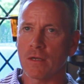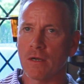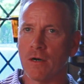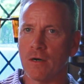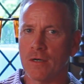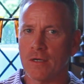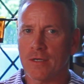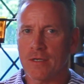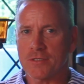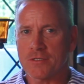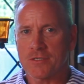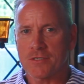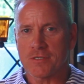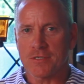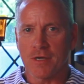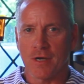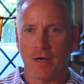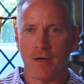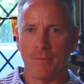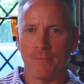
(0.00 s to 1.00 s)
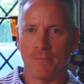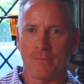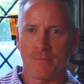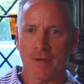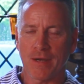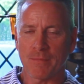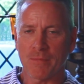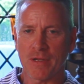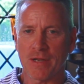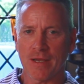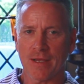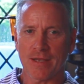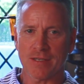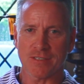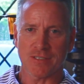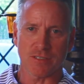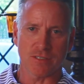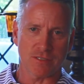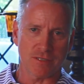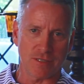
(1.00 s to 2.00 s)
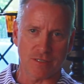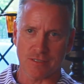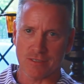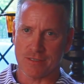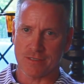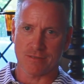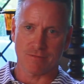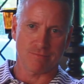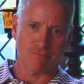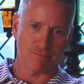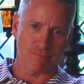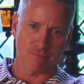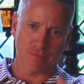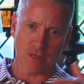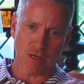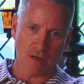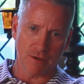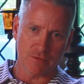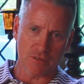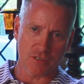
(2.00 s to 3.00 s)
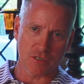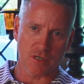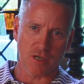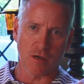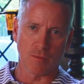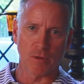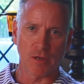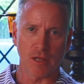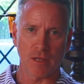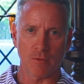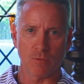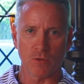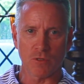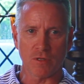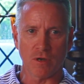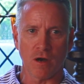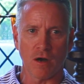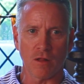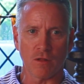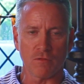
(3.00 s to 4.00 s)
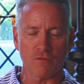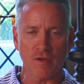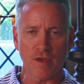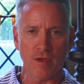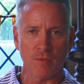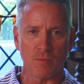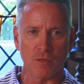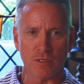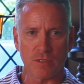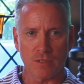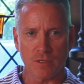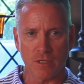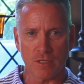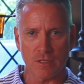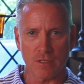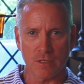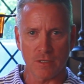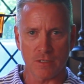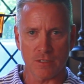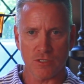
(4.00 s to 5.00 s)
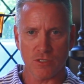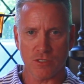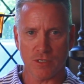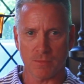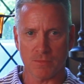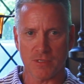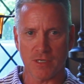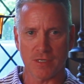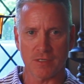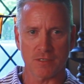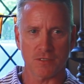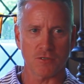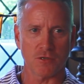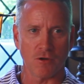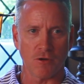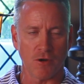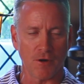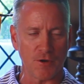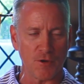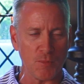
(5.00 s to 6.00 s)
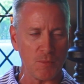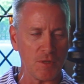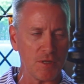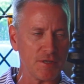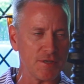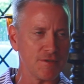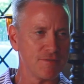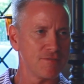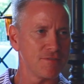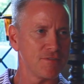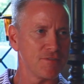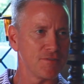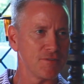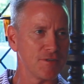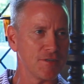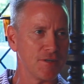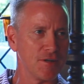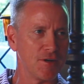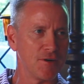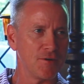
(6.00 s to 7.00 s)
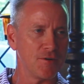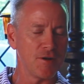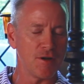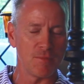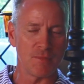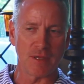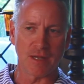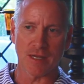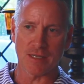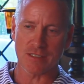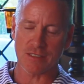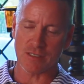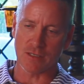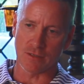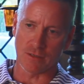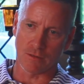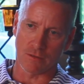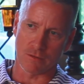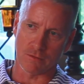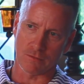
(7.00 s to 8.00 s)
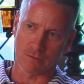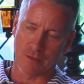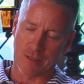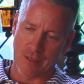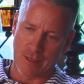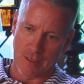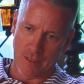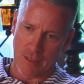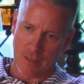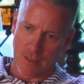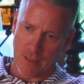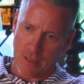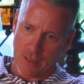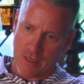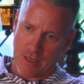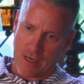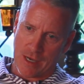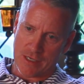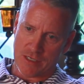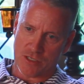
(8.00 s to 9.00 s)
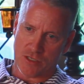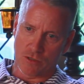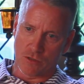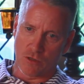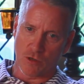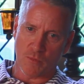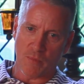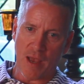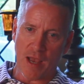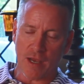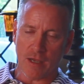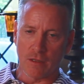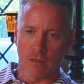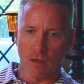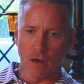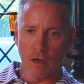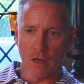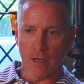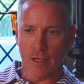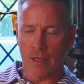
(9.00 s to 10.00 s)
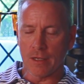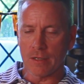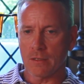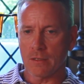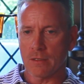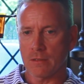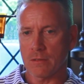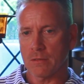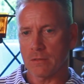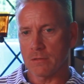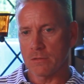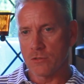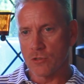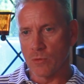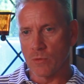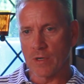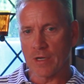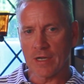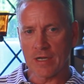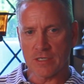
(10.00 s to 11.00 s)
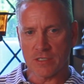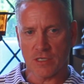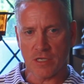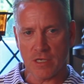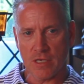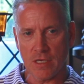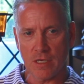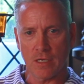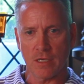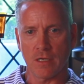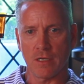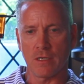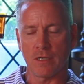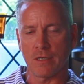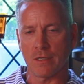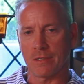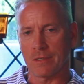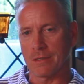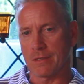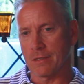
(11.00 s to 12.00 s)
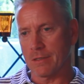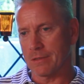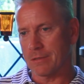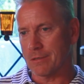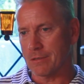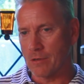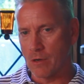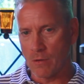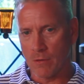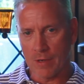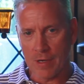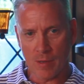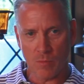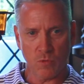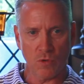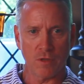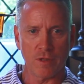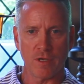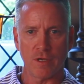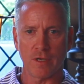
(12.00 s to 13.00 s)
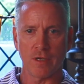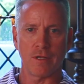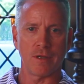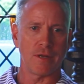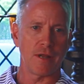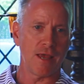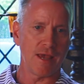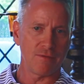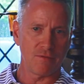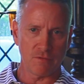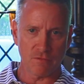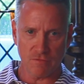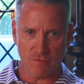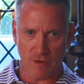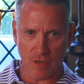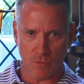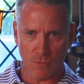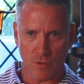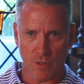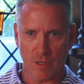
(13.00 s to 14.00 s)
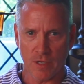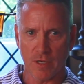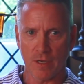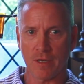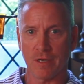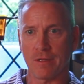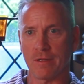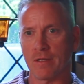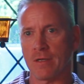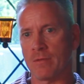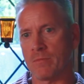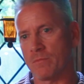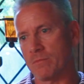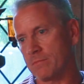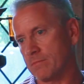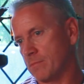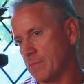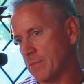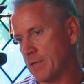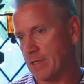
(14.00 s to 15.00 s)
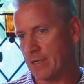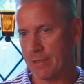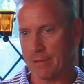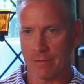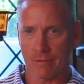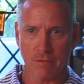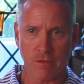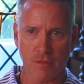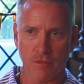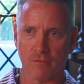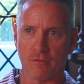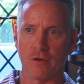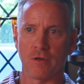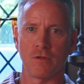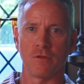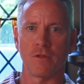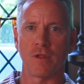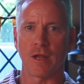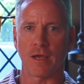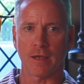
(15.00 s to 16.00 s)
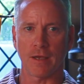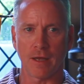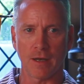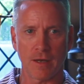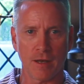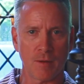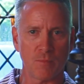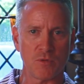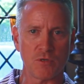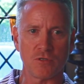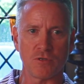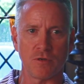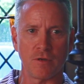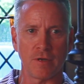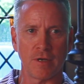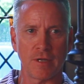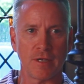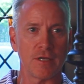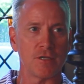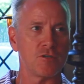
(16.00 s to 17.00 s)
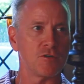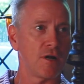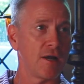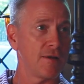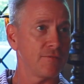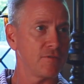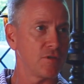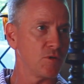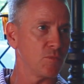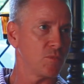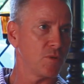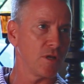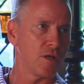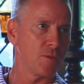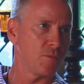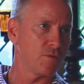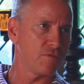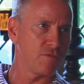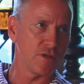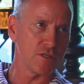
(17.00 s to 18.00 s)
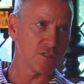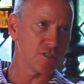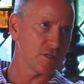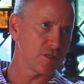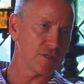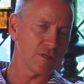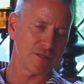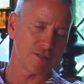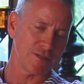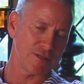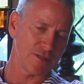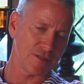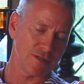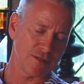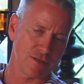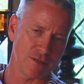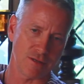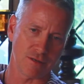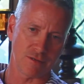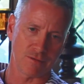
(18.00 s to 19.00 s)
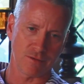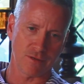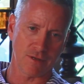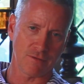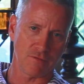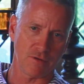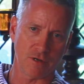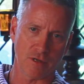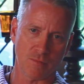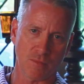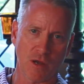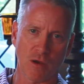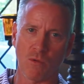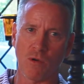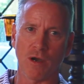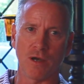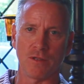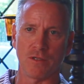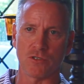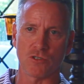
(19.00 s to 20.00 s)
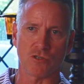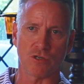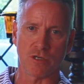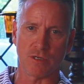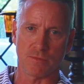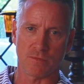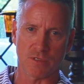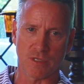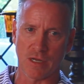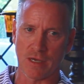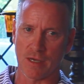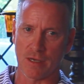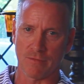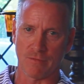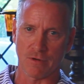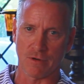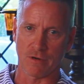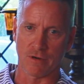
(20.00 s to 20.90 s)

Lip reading: it's, I mean, I guess it's obviously culminated with the Hall of Fame, but it's sometimes it's all hard to believe, you know? I mean, I still look back a lot at doing it as a kid and growing up with it and having fun with it, and then being thrilled that I got an opportunity to get drafted and play professionally. And you know, never in my wildest dreams did I ever